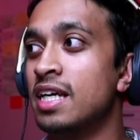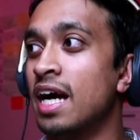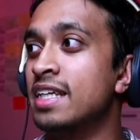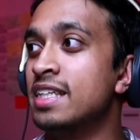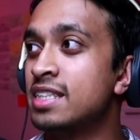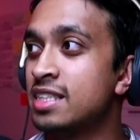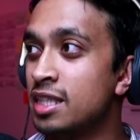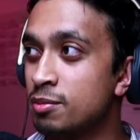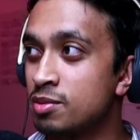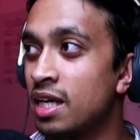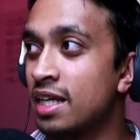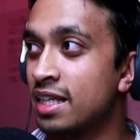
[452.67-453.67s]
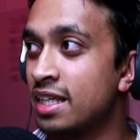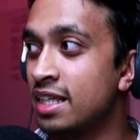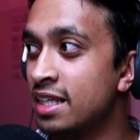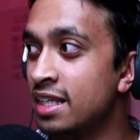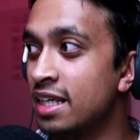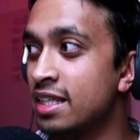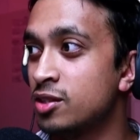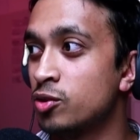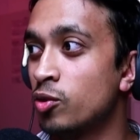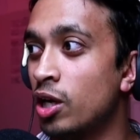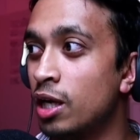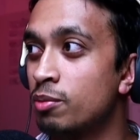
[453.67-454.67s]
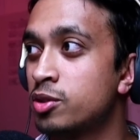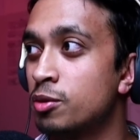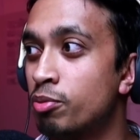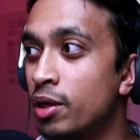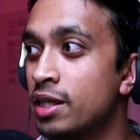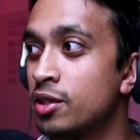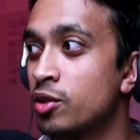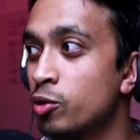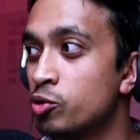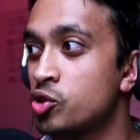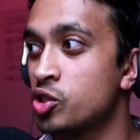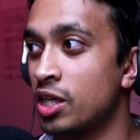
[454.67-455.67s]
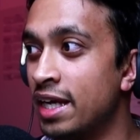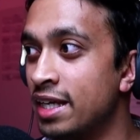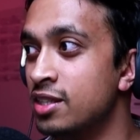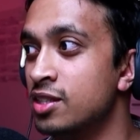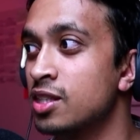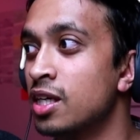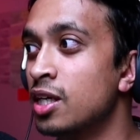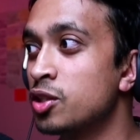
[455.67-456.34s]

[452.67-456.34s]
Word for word: And he seems like he is not able to break those chains,